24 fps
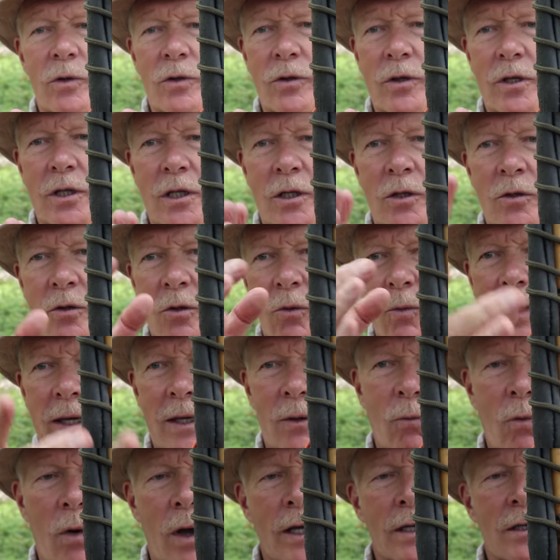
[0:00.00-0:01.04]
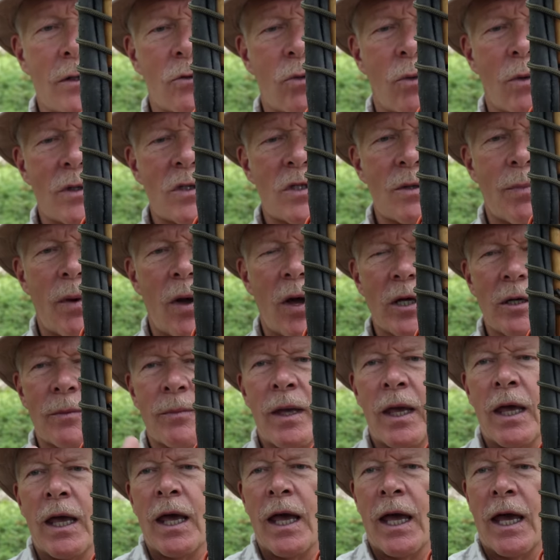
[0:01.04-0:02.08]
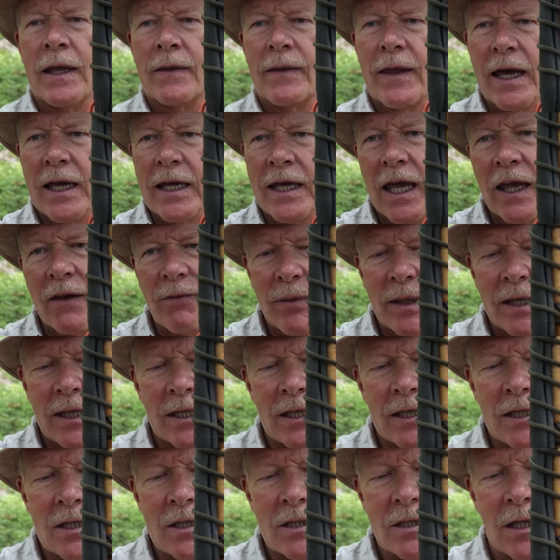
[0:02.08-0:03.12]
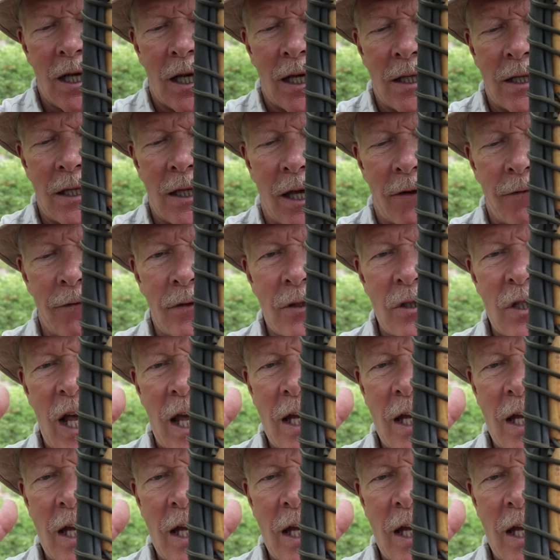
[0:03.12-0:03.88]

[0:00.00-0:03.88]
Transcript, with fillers: with the, the way it widened towards the bottom. And that gave me enough